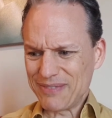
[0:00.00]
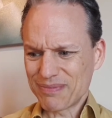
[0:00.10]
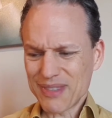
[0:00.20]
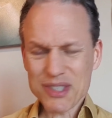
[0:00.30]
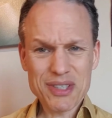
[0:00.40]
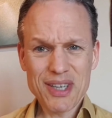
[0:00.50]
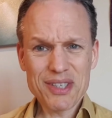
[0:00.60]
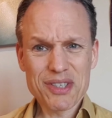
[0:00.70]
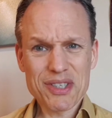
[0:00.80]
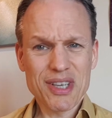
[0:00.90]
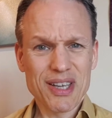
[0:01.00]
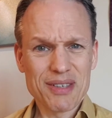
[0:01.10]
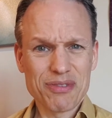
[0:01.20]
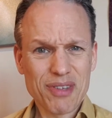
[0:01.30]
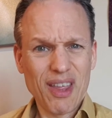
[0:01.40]
This tea is just kind
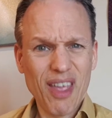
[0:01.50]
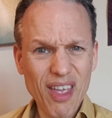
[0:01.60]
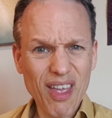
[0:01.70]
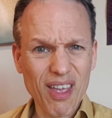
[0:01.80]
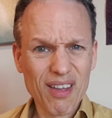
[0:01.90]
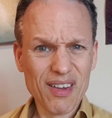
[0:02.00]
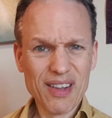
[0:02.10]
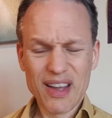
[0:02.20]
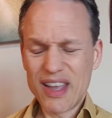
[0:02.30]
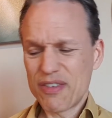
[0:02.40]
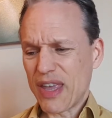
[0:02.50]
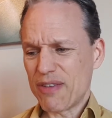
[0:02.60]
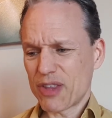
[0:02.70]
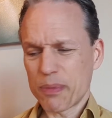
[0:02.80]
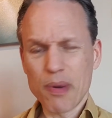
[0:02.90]
of, ugh. I even
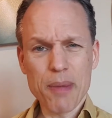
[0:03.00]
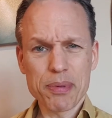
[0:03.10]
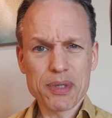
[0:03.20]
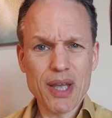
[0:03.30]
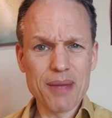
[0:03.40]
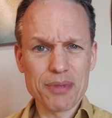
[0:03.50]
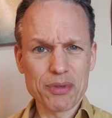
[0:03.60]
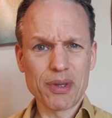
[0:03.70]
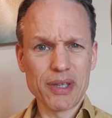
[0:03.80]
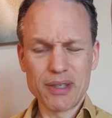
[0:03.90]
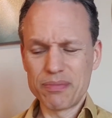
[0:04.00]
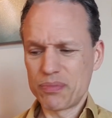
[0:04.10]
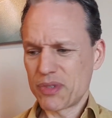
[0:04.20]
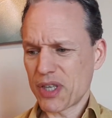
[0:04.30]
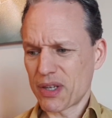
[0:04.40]
gave it the proper time to really
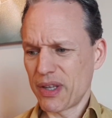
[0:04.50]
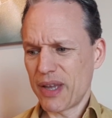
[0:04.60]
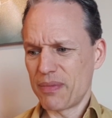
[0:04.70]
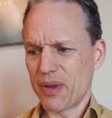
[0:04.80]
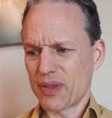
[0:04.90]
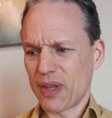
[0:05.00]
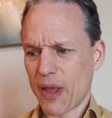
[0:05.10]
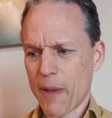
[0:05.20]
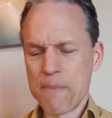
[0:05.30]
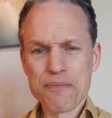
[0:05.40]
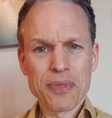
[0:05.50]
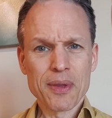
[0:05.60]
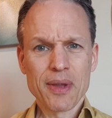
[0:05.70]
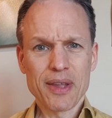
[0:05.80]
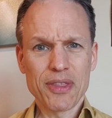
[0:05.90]
settle in, but uh,
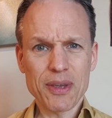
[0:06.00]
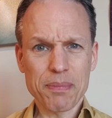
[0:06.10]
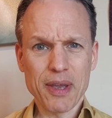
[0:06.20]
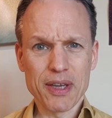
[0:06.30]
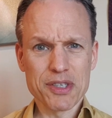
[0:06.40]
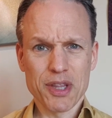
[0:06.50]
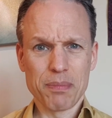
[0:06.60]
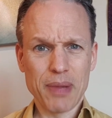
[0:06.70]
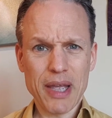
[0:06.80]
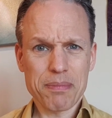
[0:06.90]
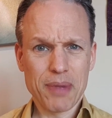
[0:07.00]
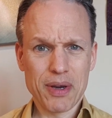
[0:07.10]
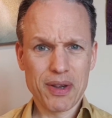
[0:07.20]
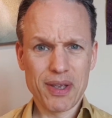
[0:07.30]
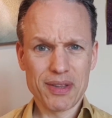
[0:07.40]
I think because of the
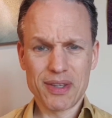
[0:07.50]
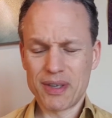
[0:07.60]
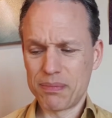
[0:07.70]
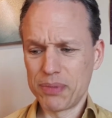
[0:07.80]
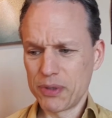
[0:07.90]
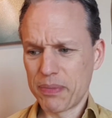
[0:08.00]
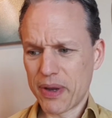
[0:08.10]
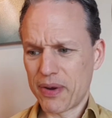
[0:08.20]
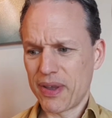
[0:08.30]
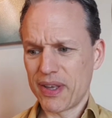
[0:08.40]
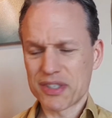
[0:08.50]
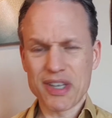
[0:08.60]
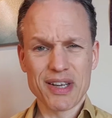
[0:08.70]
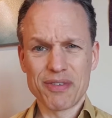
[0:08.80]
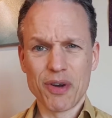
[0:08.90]
blackberry and the blueberry, it's
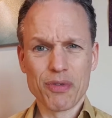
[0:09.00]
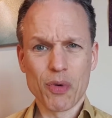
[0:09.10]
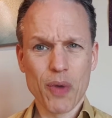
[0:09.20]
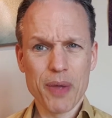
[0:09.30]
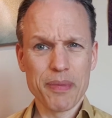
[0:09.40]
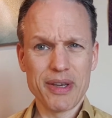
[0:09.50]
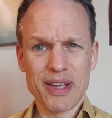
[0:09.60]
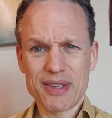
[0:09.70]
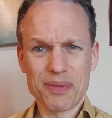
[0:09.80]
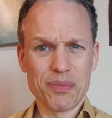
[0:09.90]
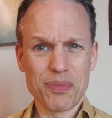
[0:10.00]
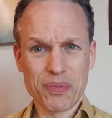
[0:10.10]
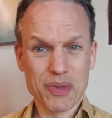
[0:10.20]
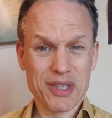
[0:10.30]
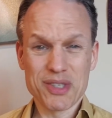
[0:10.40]
kind of overwhelming it, and
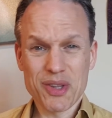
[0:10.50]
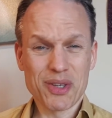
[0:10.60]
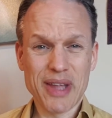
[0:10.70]
with these other